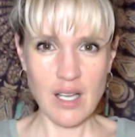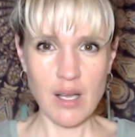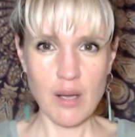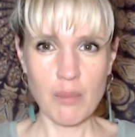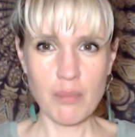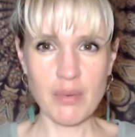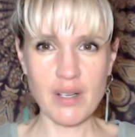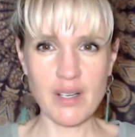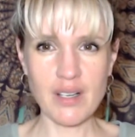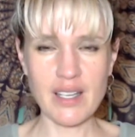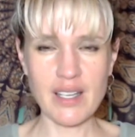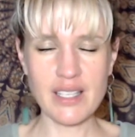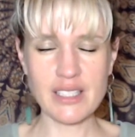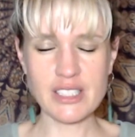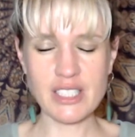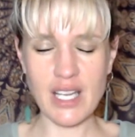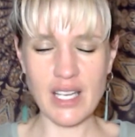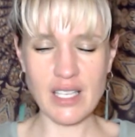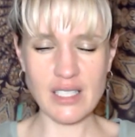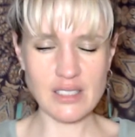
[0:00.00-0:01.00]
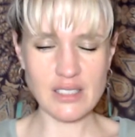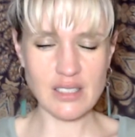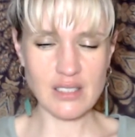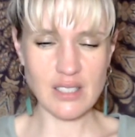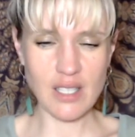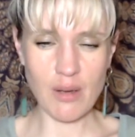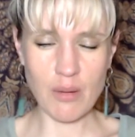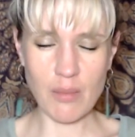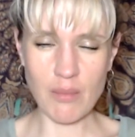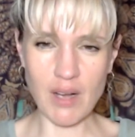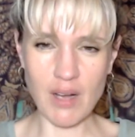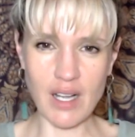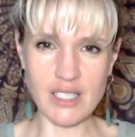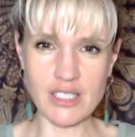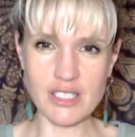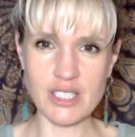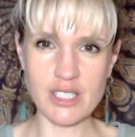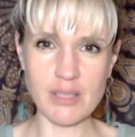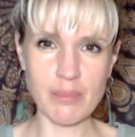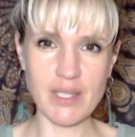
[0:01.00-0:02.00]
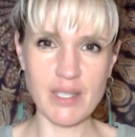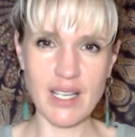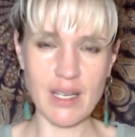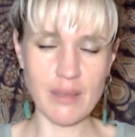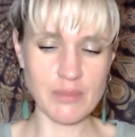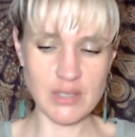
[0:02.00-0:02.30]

But it changed so much. She became